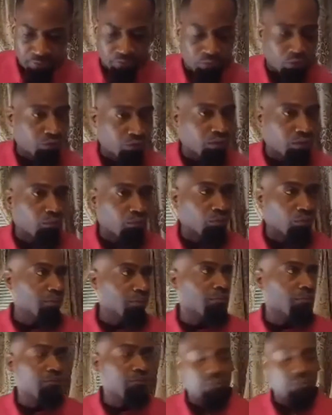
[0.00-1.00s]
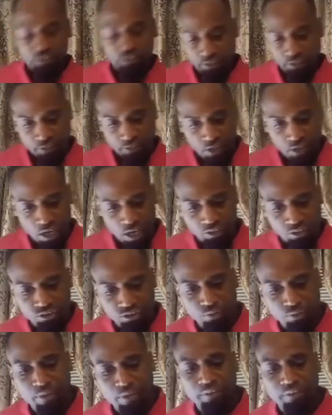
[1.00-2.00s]
First, I want to give honors
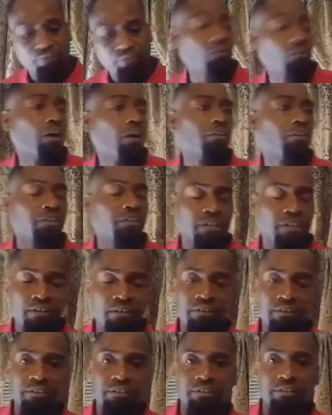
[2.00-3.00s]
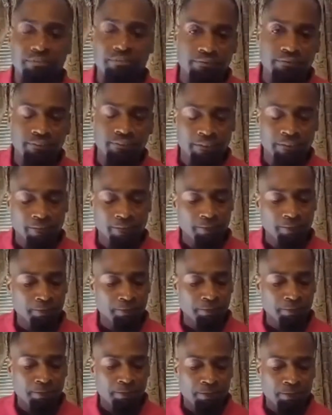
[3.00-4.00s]
to my Father in heaven
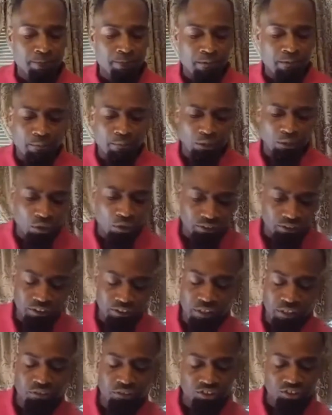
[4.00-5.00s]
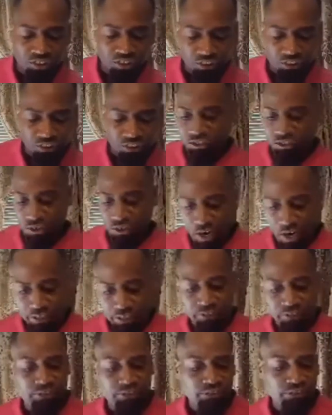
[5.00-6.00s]
my Lord and Savior Jesus
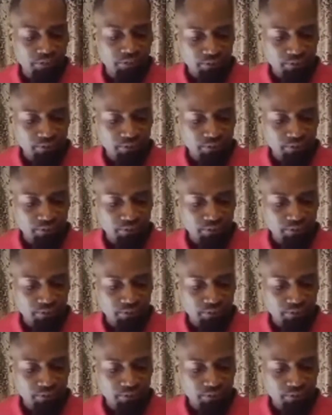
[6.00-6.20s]
Christ,